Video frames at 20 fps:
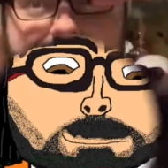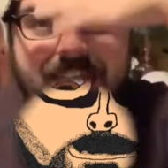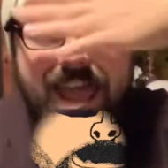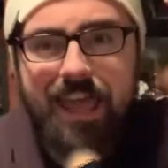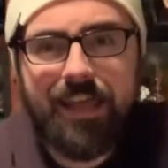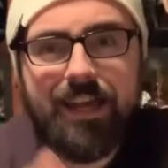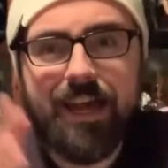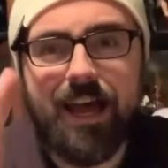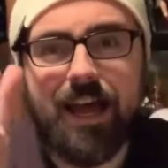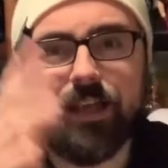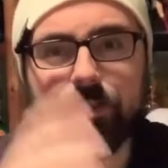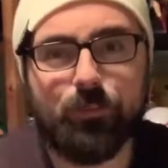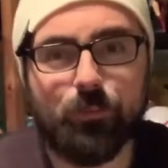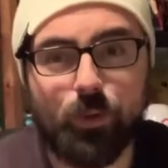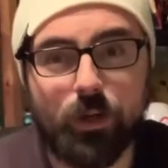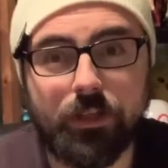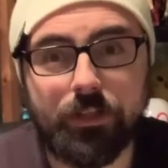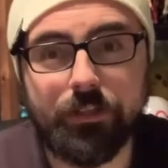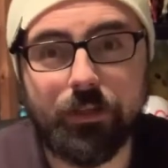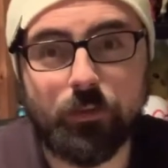Hey guys,
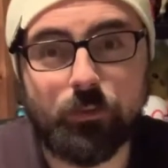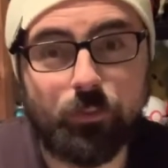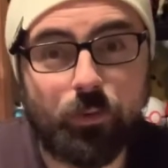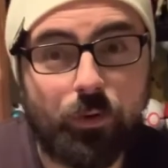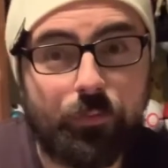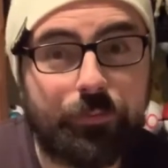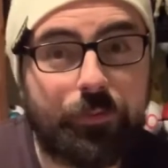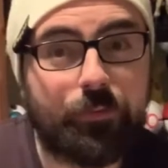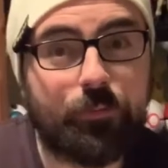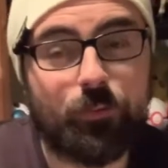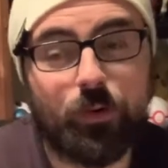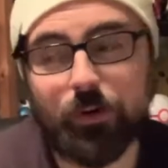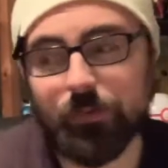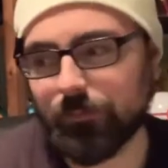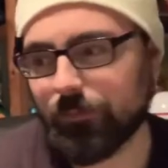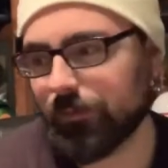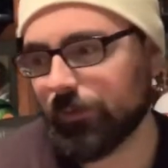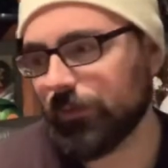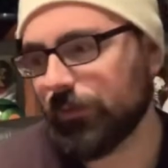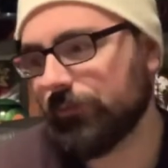what is up, cool fam?
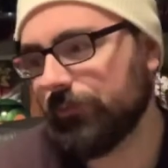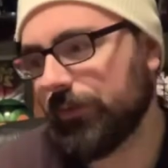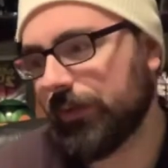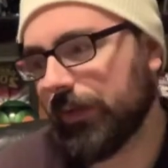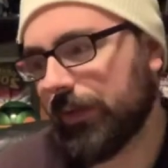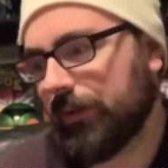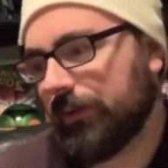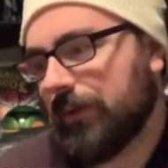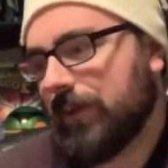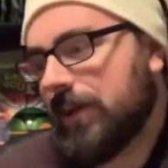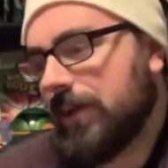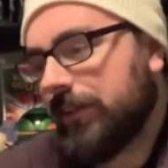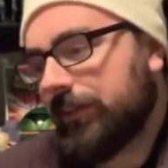Welcome to a new video.